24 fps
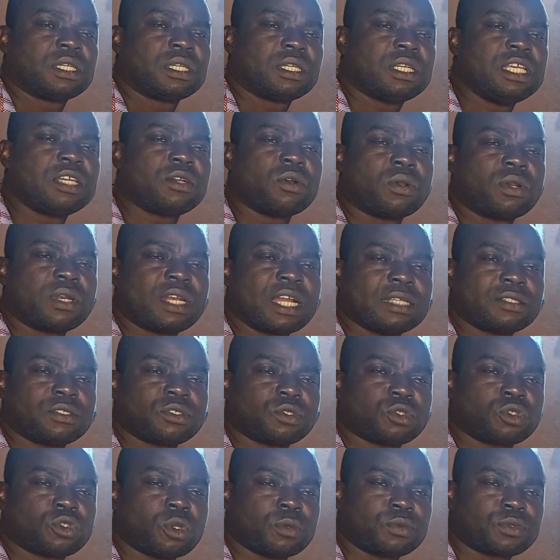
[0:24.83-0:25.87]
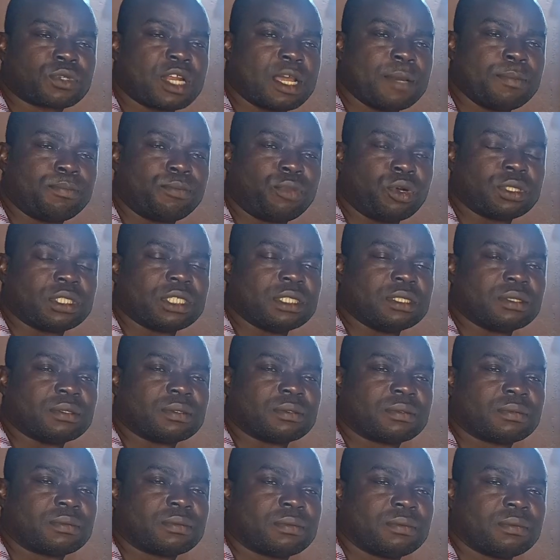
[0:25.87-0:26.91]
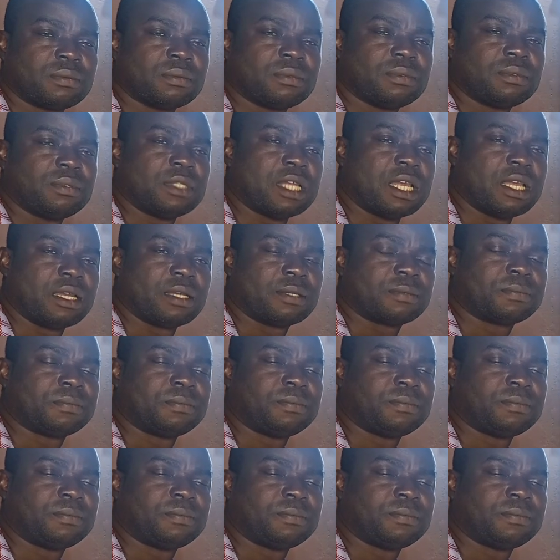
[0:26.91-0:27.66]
click on that subscribe button there,